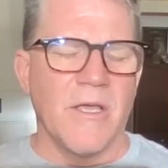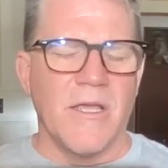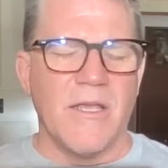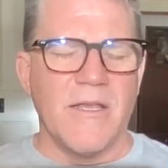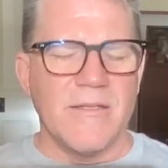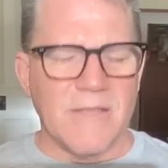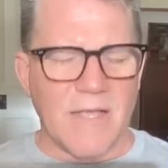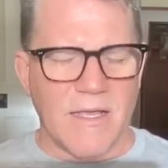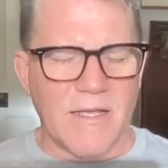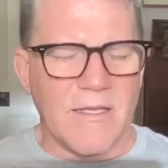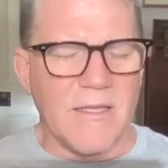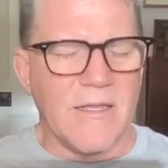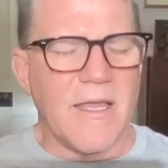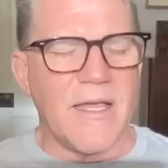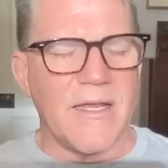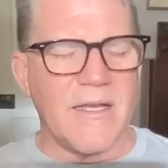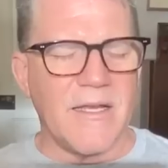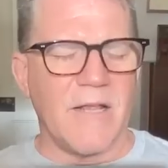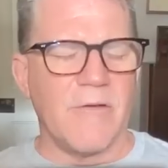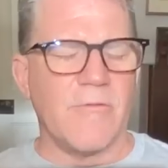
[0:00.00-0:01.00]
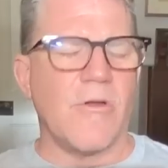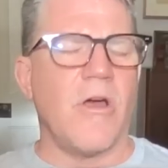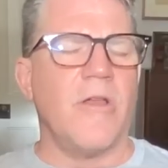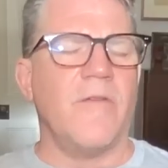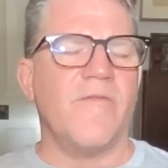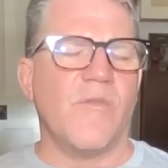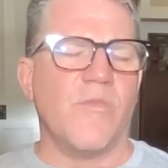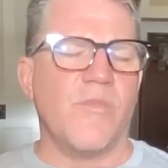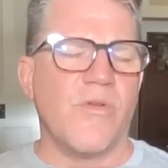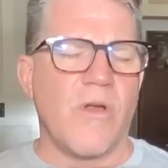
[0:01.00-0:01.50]
He's like a lightning
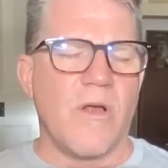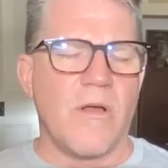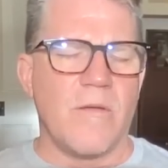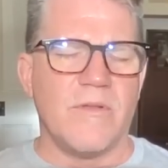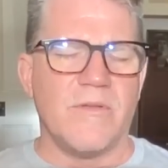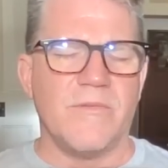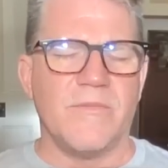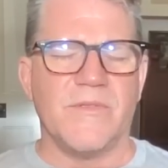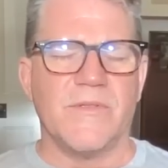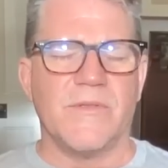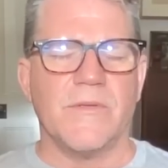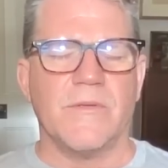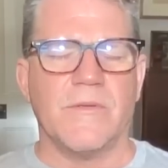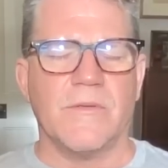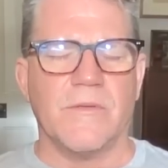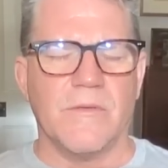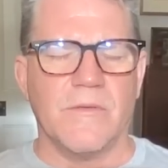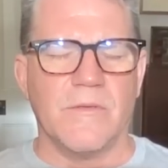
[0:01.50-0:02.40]
rod for problems.